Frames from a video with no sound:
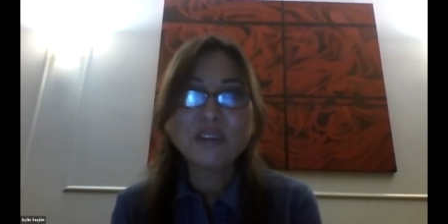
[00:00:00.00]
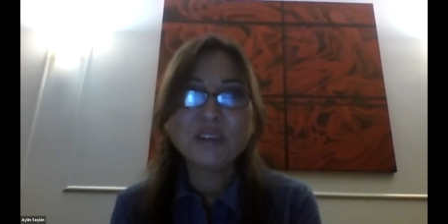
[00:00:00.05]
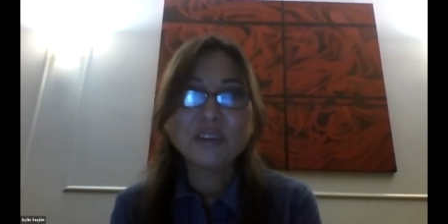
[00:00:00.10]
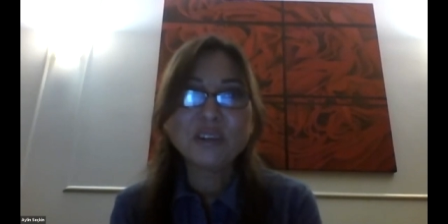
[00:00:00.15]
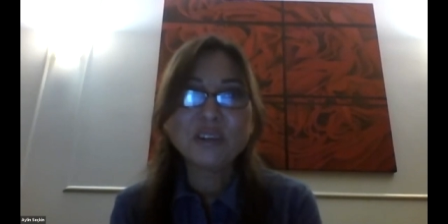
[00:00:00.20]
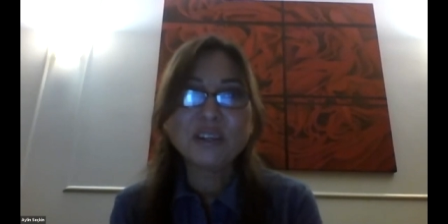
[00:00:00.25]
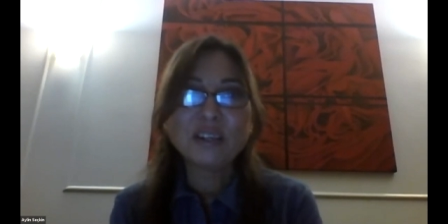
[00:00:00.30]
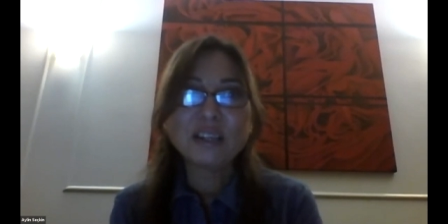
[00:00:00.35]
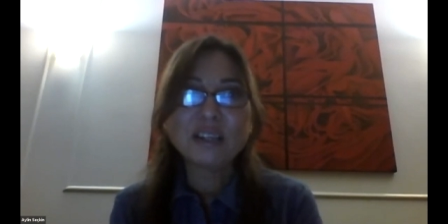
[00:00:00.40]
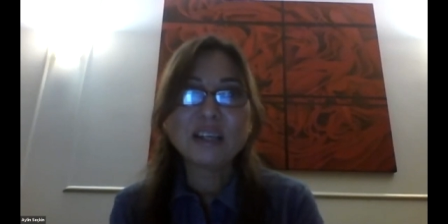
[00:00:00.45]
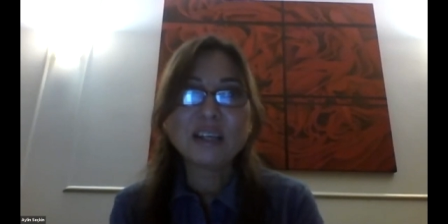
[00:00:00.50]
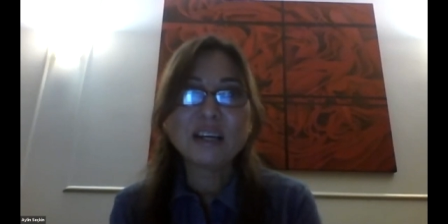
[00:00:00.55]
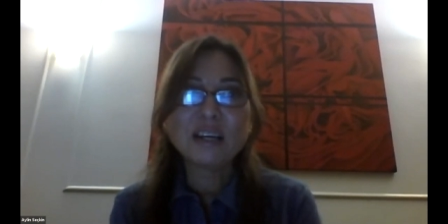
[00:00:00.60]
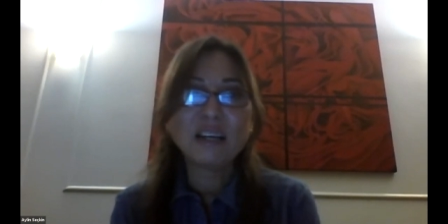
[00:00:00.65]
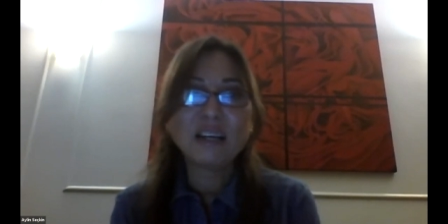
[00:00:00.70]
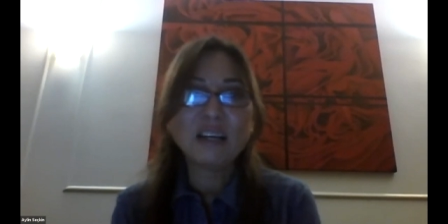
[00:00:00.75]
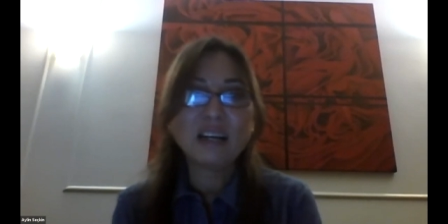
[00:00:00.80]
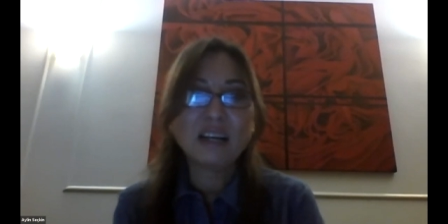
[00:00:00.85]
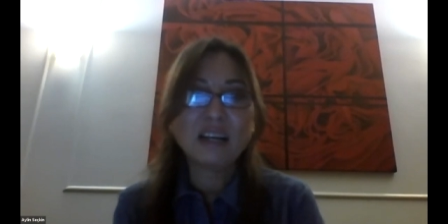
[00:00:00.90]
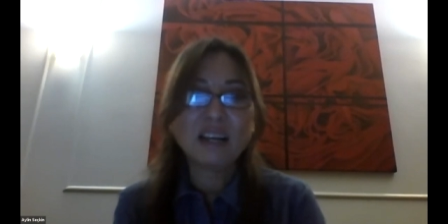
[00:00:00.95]
Uh,
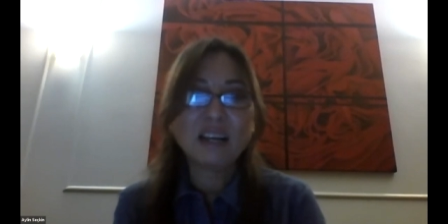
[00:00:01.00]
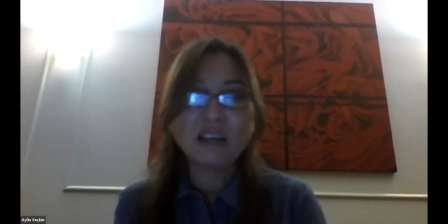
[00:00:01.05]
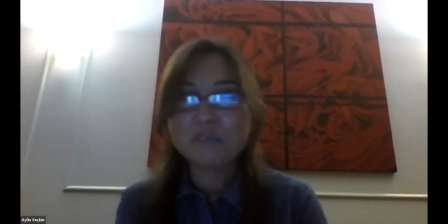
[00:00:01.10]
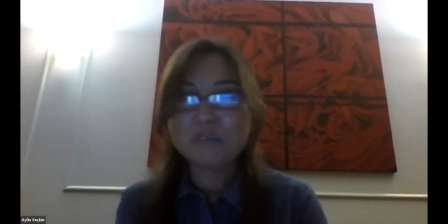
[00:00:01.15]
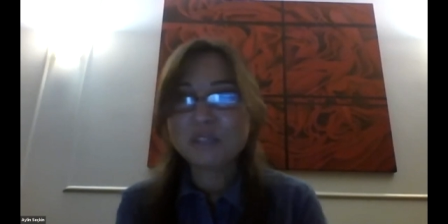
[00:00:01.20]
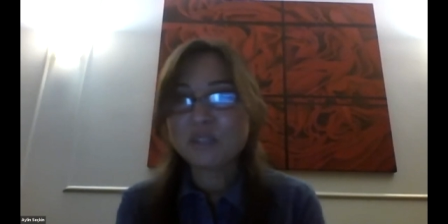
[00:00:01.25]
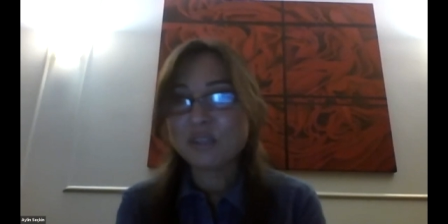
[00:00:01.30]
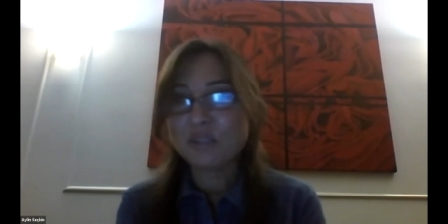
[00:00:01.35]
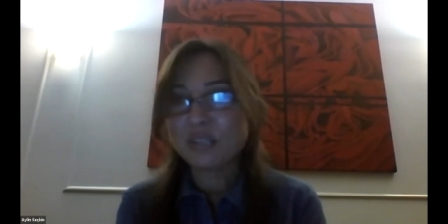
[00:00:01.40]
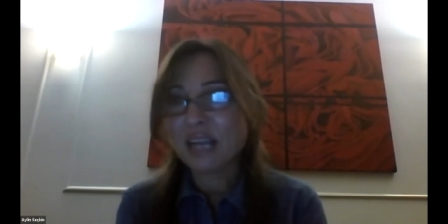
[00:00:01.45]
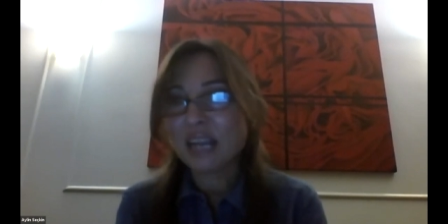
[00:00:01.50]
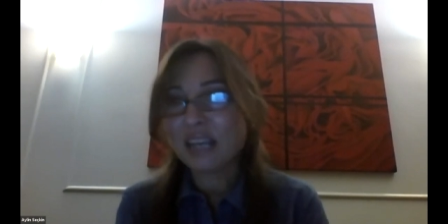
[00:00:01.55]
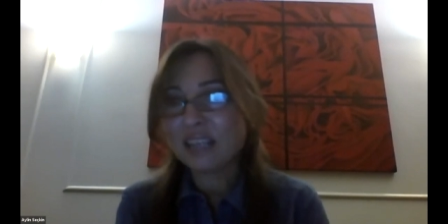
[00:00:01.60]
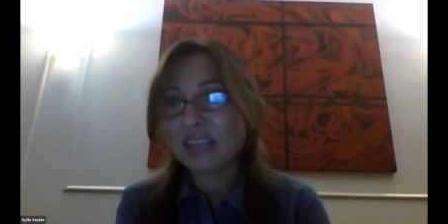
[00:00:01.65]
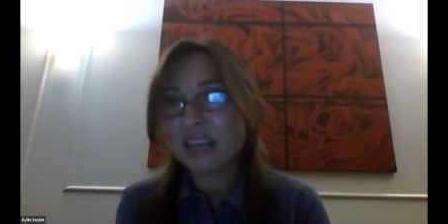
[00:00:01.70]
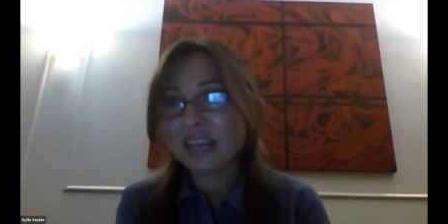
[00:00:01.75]
I, am sorry I,